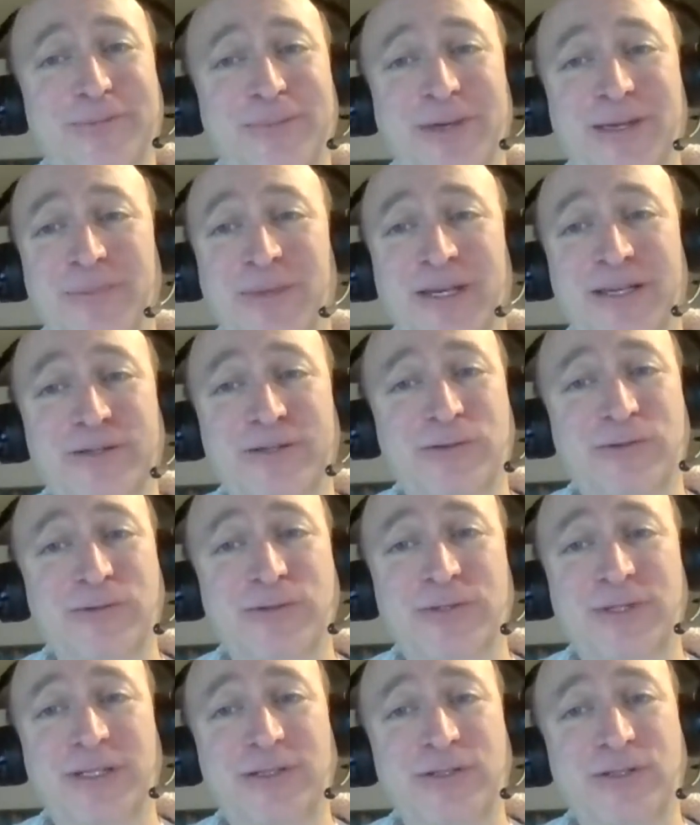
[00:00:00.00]
my
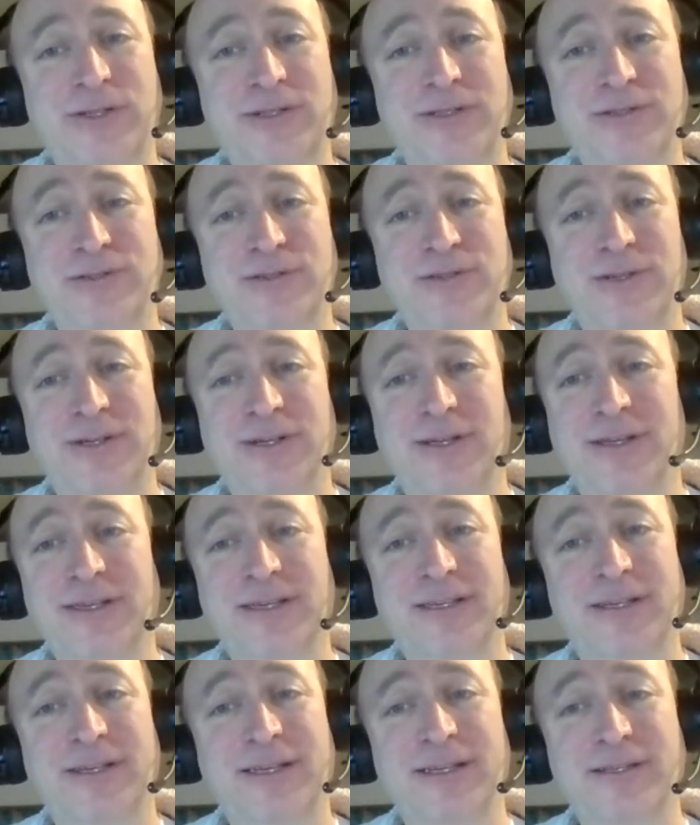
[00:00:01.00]
master's teachings and I
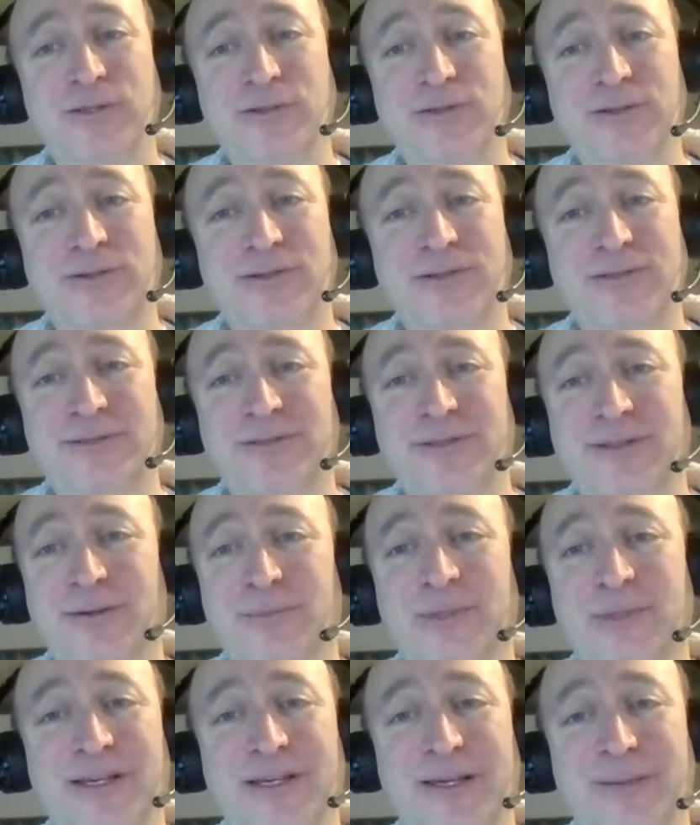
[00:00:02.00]
can answer,
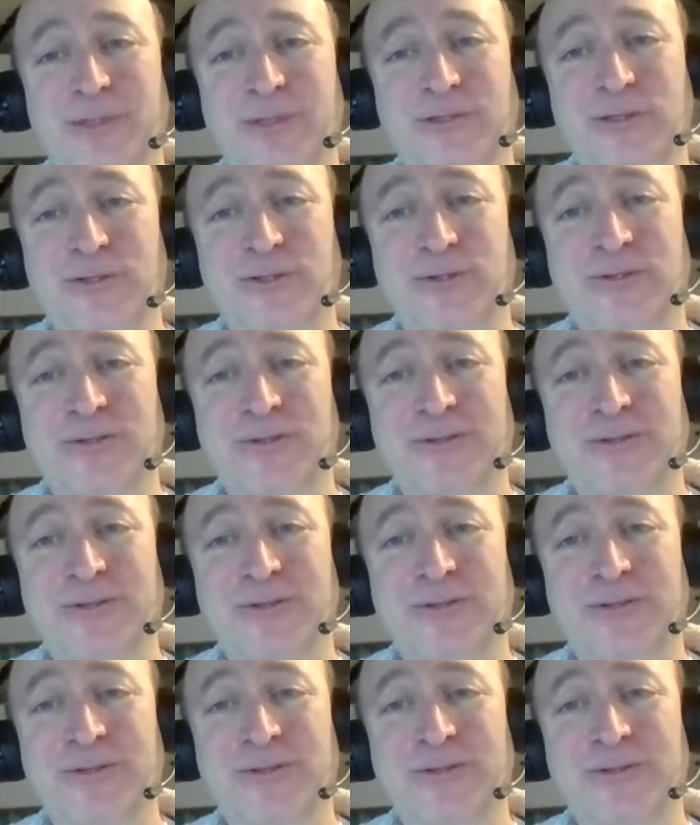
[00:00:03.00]
I'll be happy to.